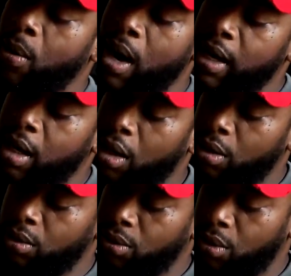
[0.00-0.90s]
white
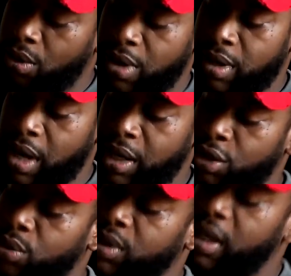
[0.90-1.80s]
coat, or as
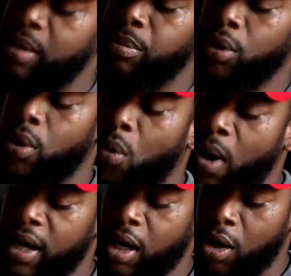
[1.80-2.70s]
you would say, blue and
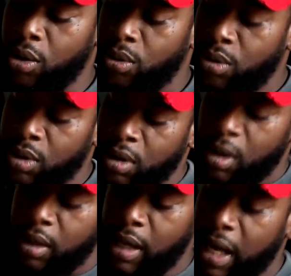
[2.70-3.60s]
white coat.
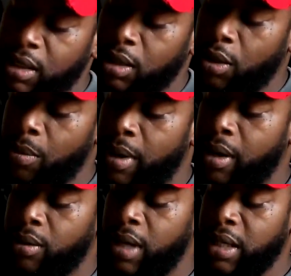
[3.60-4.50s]
Nice little
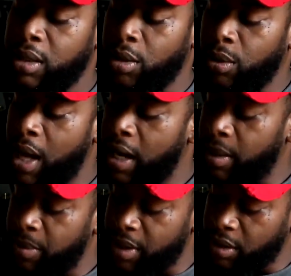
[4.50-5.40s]
male, nice little
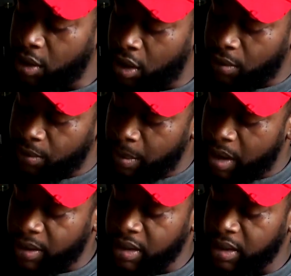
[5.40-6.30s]
noggin piece on him.
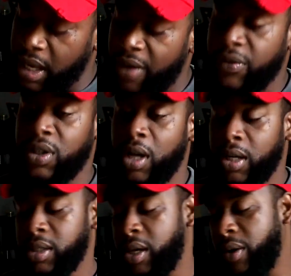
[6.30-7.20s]
American Staffordshire
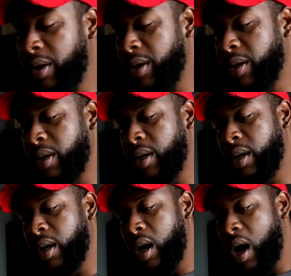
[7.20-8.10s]
Terrier.
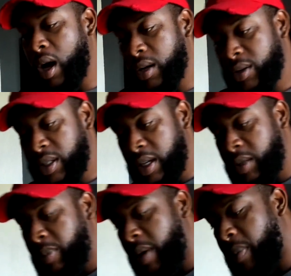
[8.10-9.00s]
You see his big